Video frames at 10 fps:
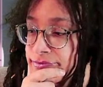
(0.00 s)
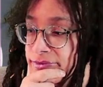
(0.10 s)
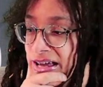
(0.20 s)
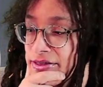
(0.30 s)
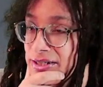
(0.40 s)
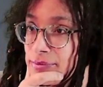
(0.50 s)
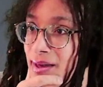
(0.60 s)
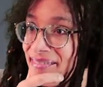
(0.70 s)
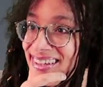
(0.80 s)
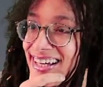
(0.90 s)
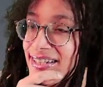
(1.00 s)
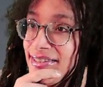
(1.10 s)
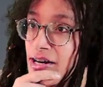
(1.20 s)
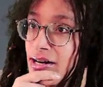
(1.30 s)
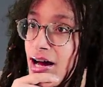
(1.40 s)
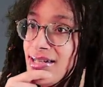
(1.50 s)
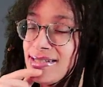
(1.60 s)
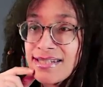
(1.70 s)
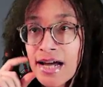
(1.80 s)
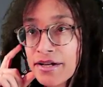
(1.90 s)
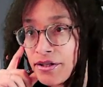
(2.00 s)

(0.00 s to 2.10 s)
And then maybe like a Duck Hunt style